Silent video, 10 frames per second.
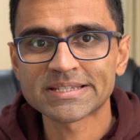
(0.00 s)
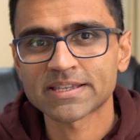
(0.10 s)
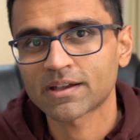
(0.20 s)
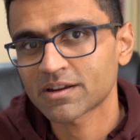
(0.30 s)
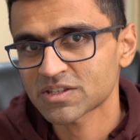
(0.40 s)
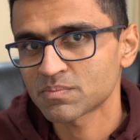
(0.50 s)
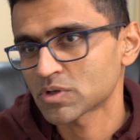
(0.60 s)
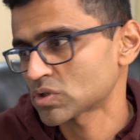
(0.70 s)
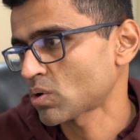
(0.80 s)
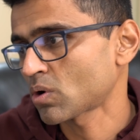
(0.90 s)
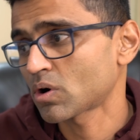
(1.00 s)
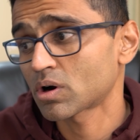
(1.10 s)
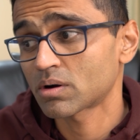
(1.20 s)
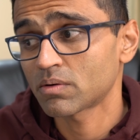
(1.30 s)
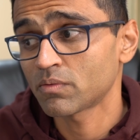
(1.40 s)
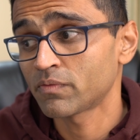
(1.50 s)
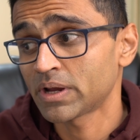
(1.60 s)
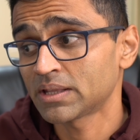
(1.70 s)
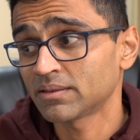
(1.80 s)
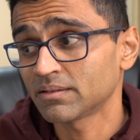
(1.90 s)
let's say, Christmas or
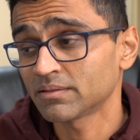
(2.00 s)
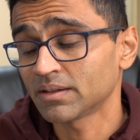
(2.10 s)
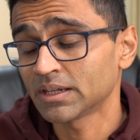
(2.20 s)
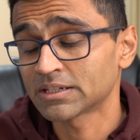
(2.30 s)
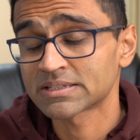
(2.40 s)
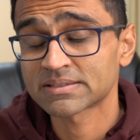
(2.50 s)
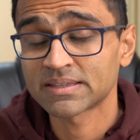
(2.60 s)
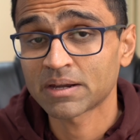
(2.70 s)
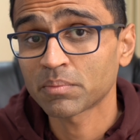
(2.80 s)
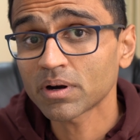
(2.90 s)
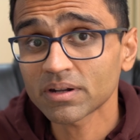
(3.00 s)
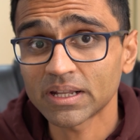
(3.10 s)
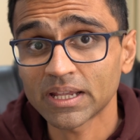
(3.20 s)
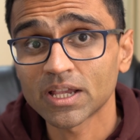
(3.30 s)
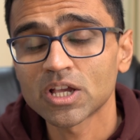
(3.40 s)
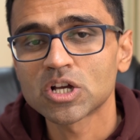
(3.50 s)
when it is their birthday.